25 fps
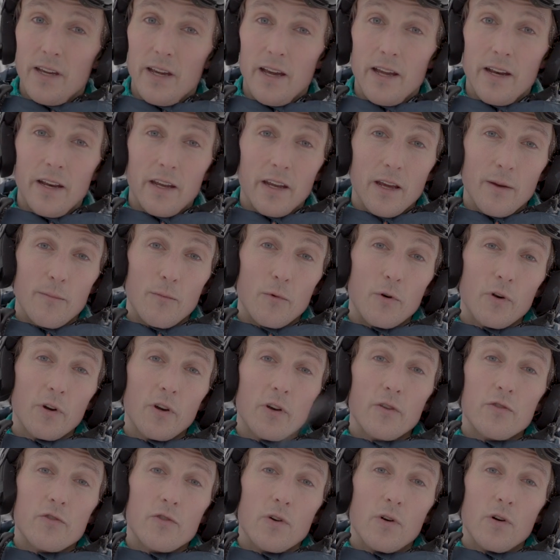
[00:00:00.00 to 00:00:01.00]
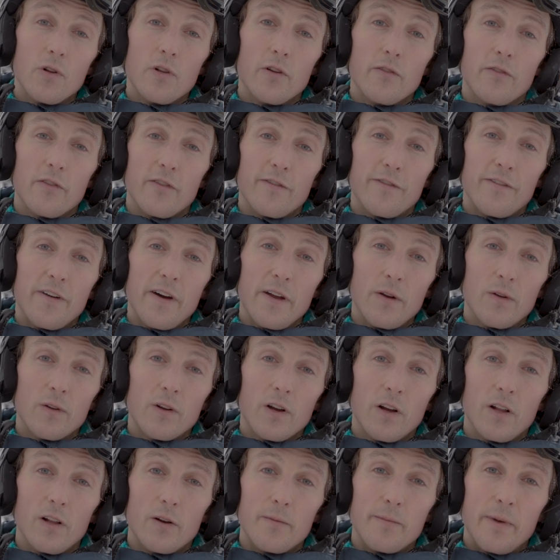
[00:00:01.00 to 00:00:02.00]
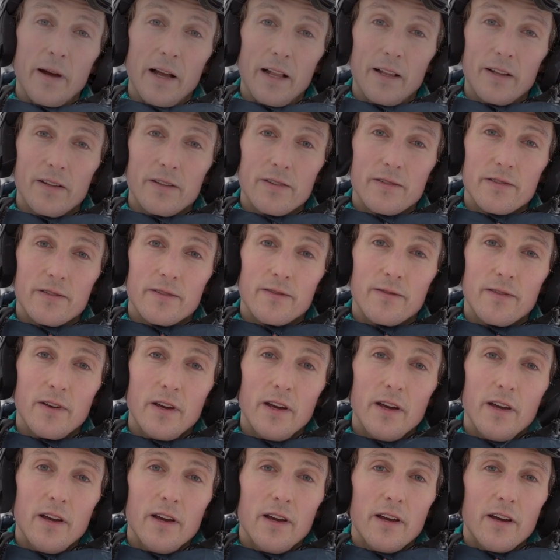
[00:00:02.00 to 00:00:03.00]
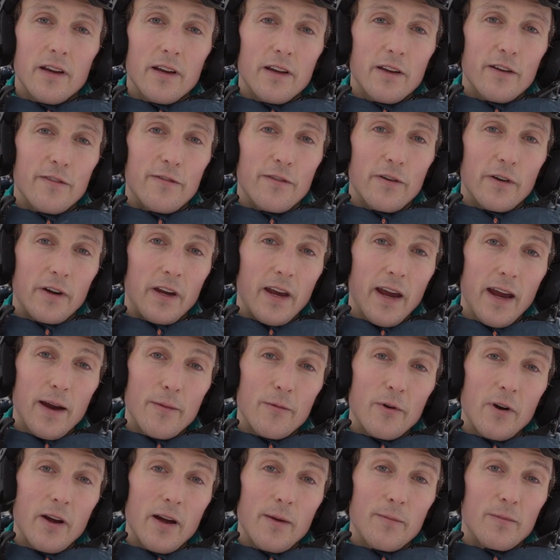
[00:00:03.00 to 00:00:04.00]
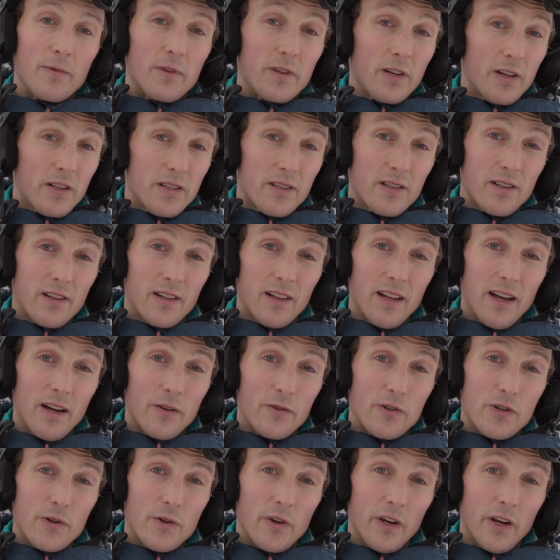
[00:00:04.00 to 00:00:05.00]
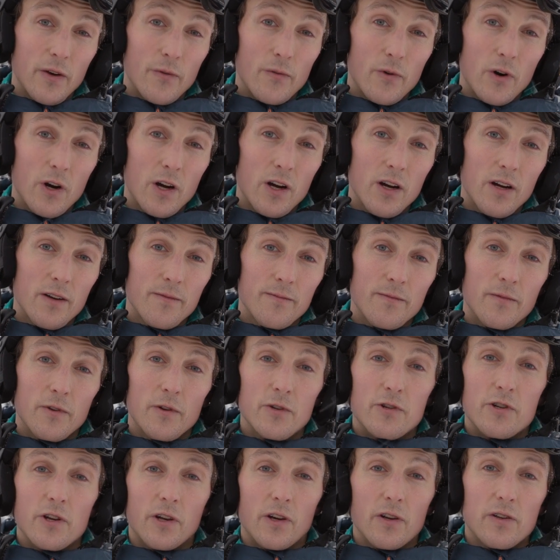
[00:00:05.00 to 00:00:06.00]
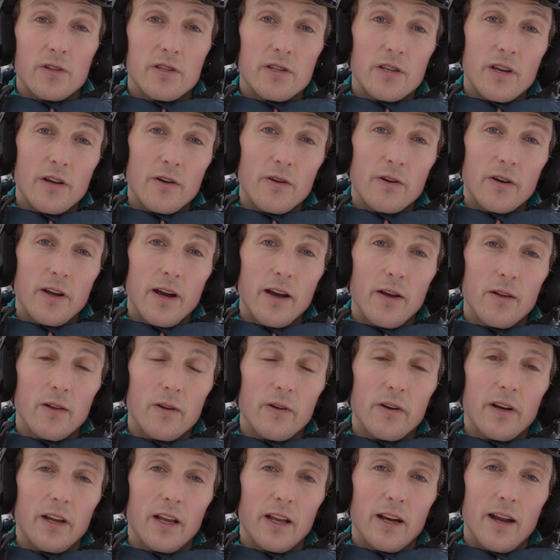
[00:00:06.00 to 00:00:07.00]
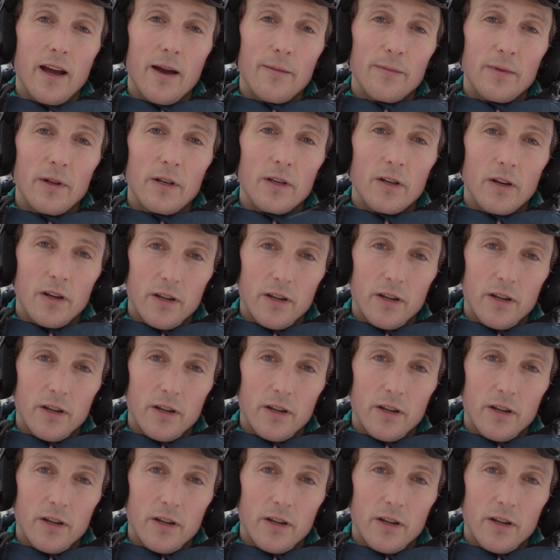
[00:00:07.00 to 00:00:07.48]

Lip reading: and you get more control over the final color balance. If your camera app doesn't allow shooting in RAW, you should consider downloading an app that